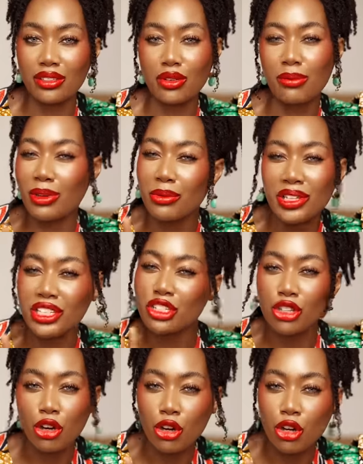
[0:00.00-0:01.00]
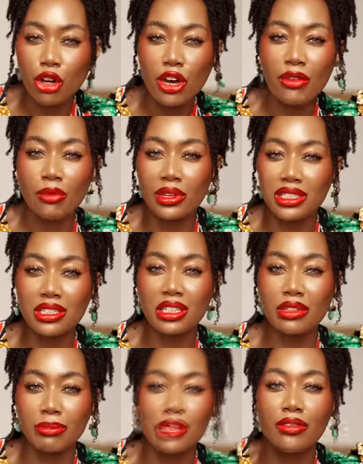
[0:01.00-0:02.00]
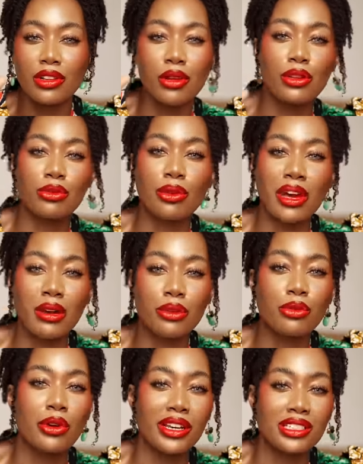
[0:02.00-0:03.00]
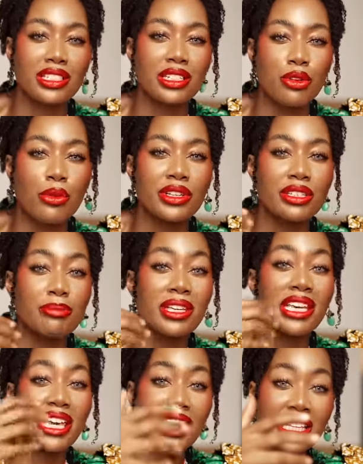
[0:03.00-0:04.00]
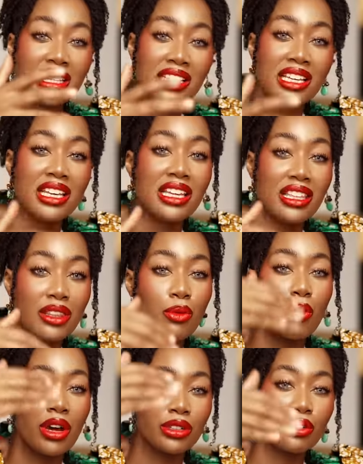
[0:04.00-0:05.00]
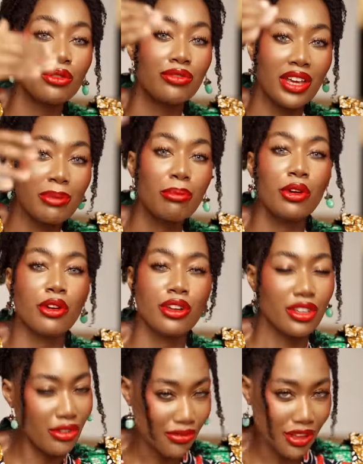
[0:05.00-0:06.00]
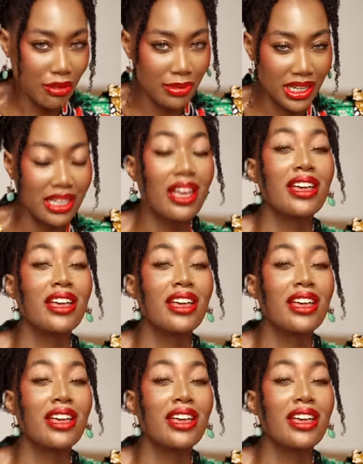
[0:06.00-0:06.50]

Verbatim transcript: So I'm not really sure of what's going to be floating around or actually going to be in the water vapor. You feel me?